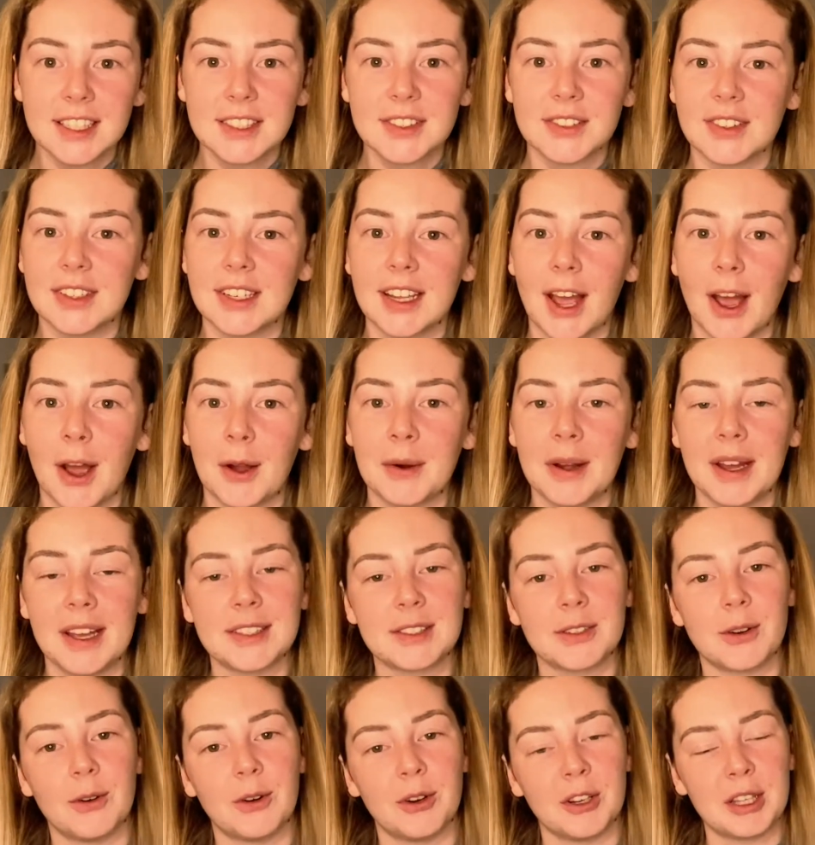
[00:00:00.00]
video
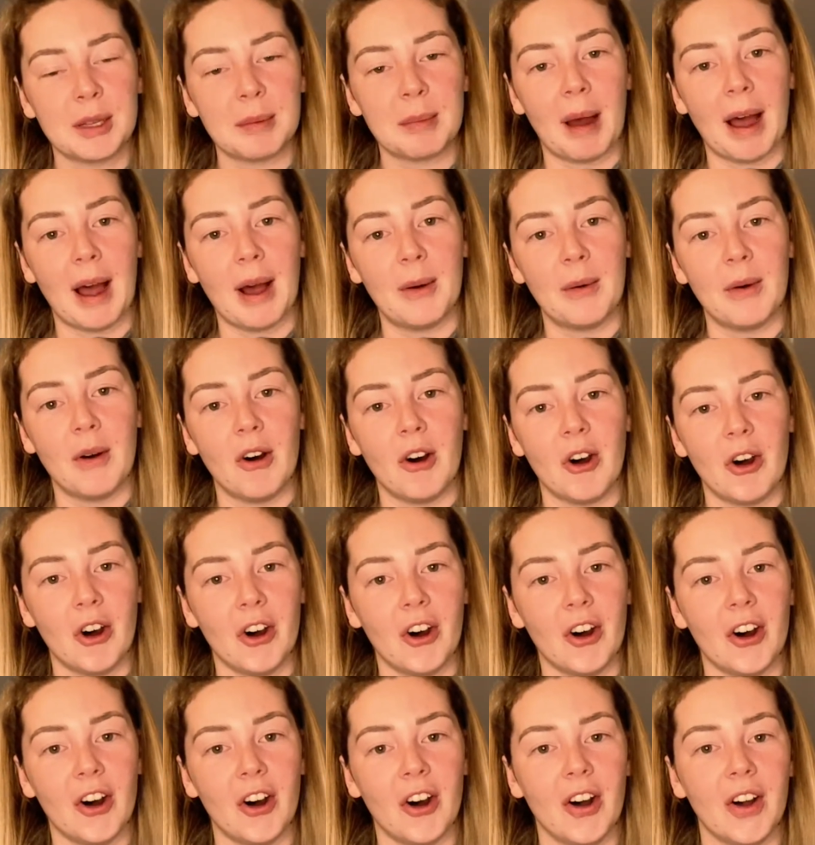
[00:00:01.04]
is all about
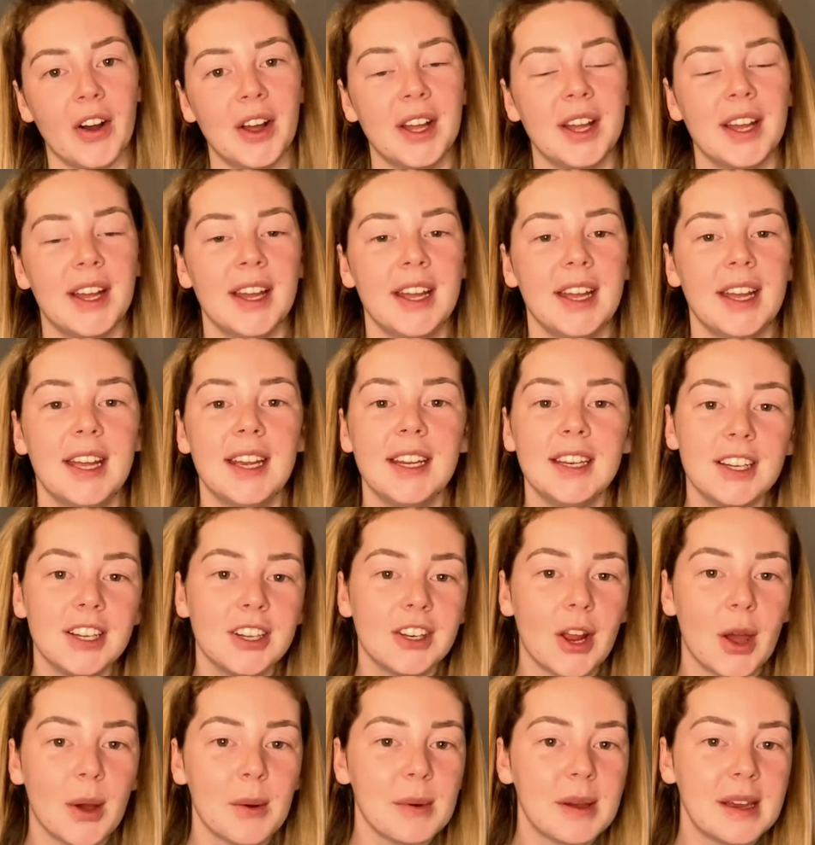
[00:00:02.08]
our inner
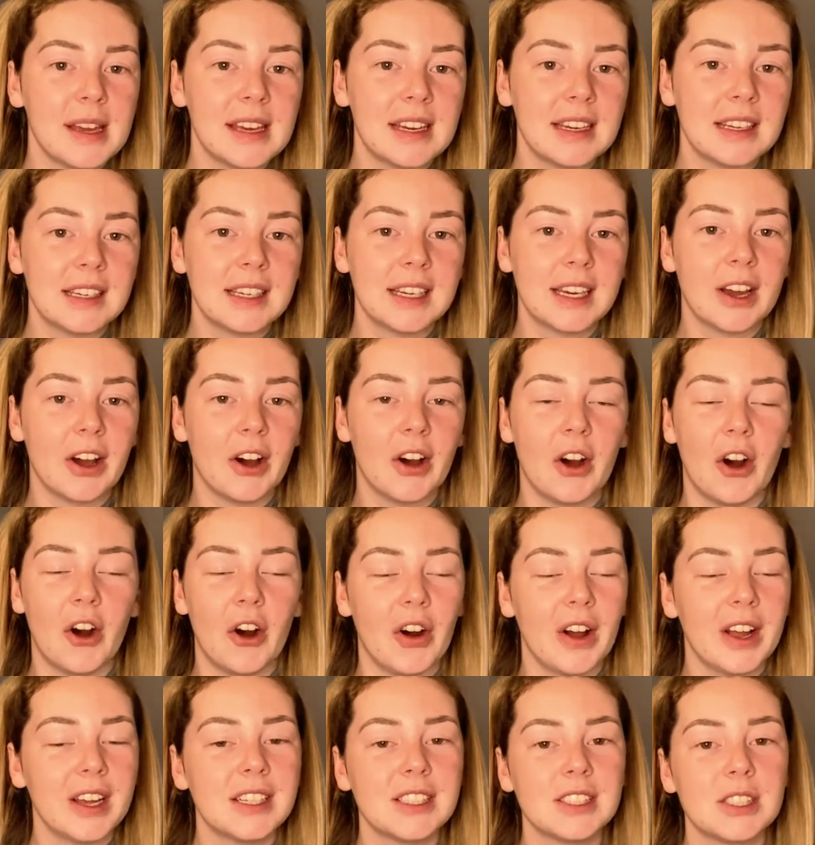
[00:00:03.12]
knowing,
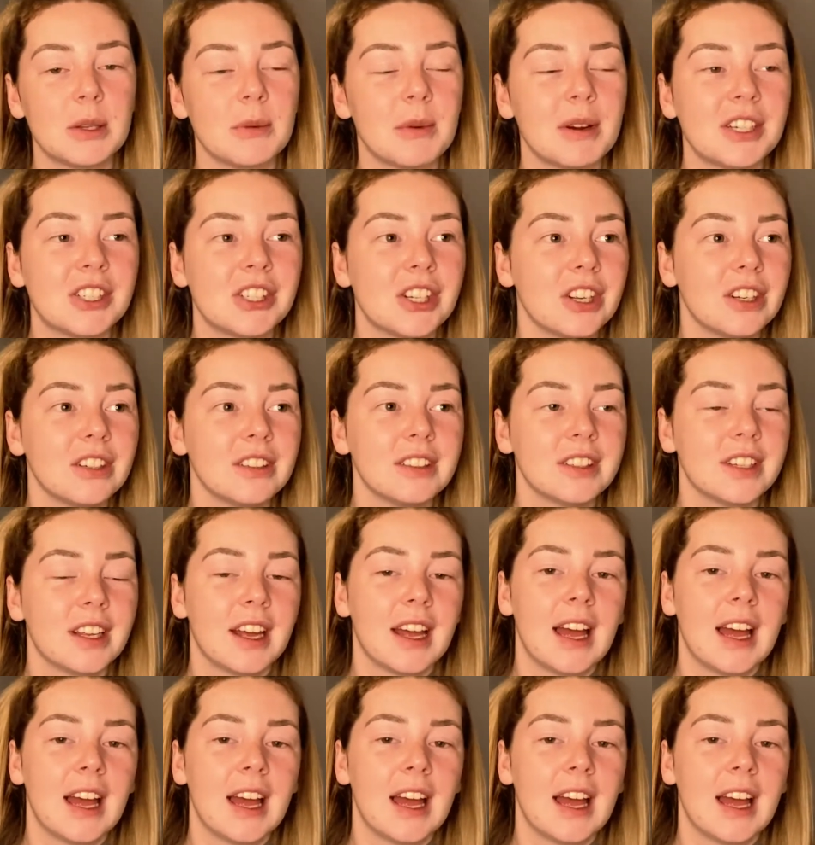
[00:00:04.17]
our intuition,